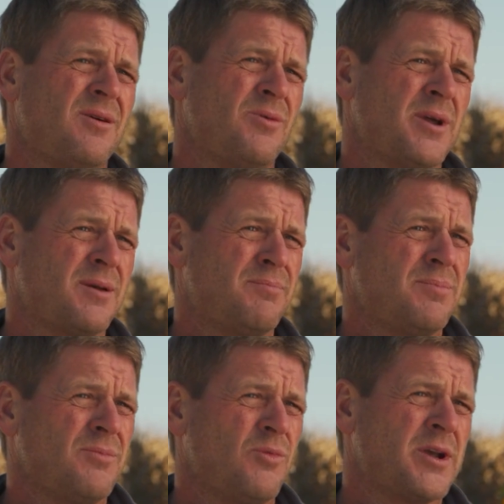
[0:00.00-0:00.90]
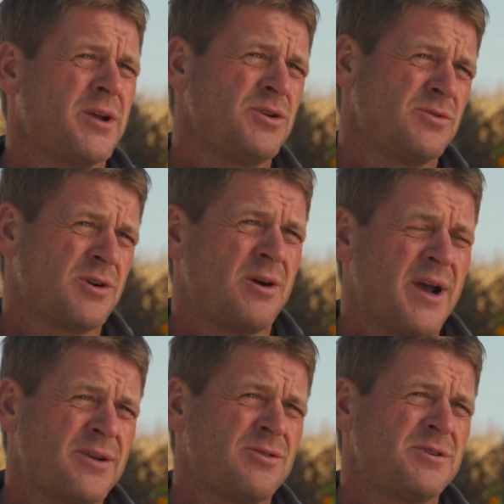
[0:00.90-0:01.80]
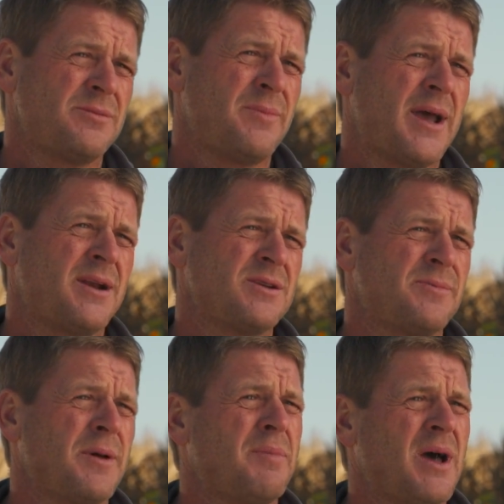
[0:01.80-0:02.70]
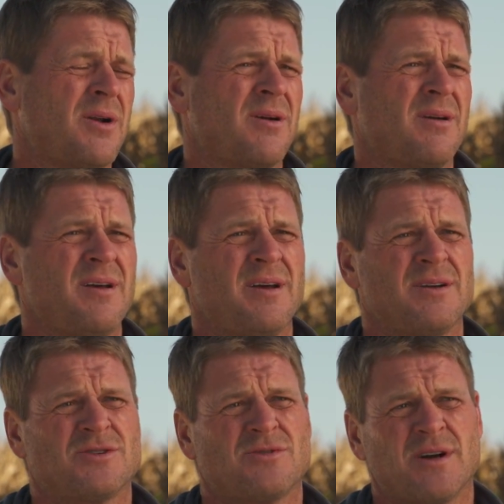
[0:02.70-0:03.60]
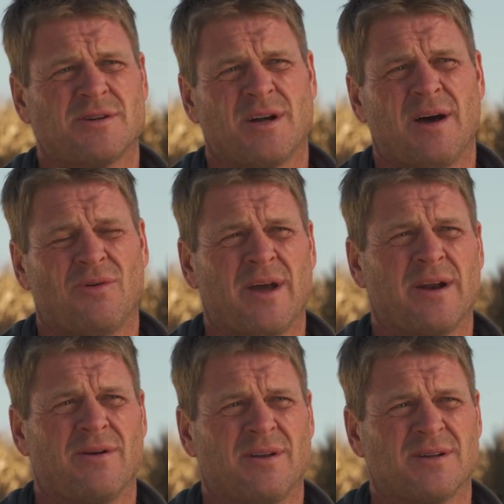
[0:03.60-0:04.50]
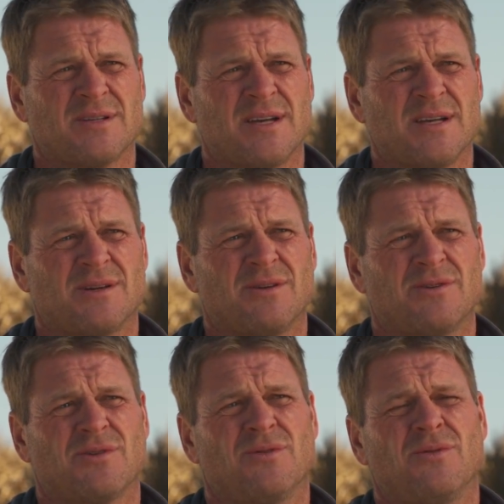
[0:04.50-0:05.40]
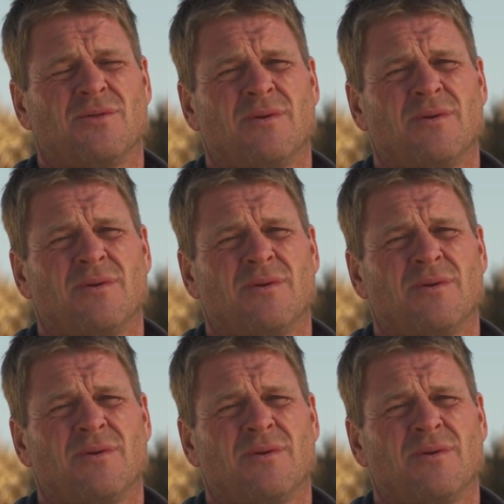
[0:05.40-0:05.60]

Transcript: We could, we could use our nitrogen management better and stretch it out later in the season to